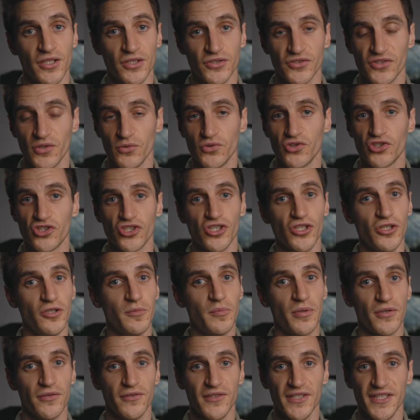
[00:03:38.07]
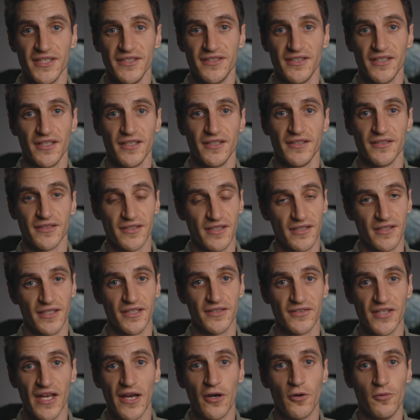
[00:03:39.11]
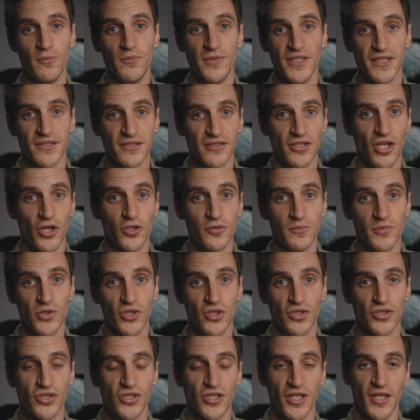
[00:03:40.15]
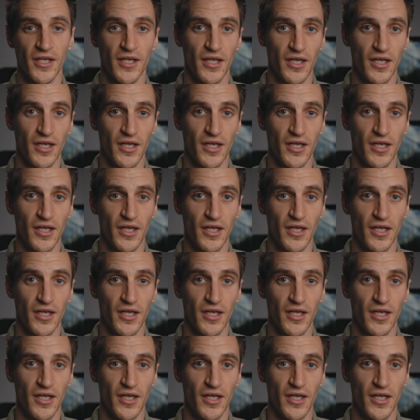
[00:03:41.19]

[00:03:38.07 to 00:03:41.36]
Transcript: So super easy, it's helped me so much.